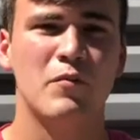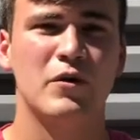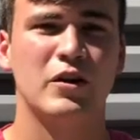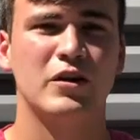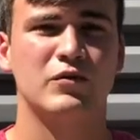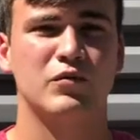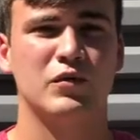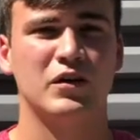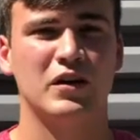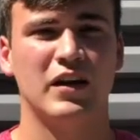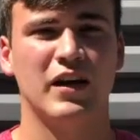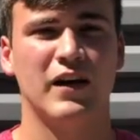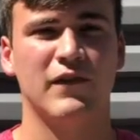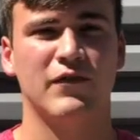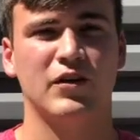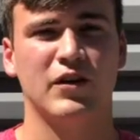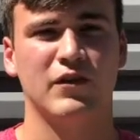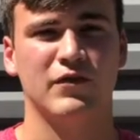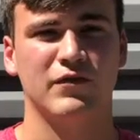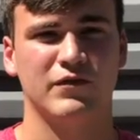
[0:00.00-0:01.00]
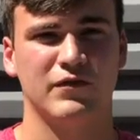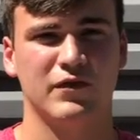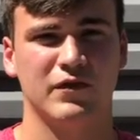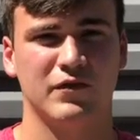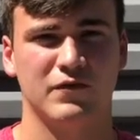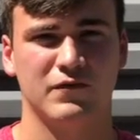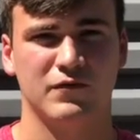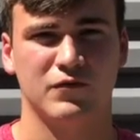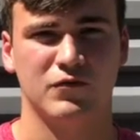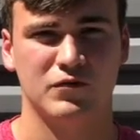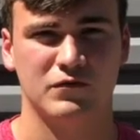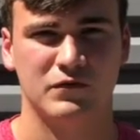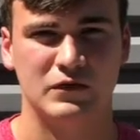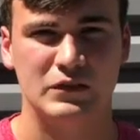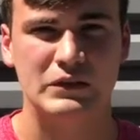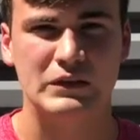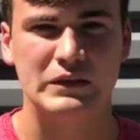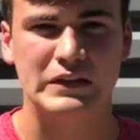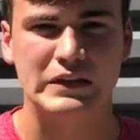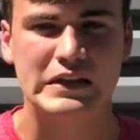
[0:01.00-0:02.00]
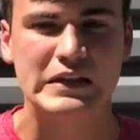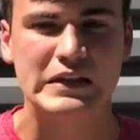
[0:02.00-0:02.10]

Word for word: because we didn't have enough to afford food.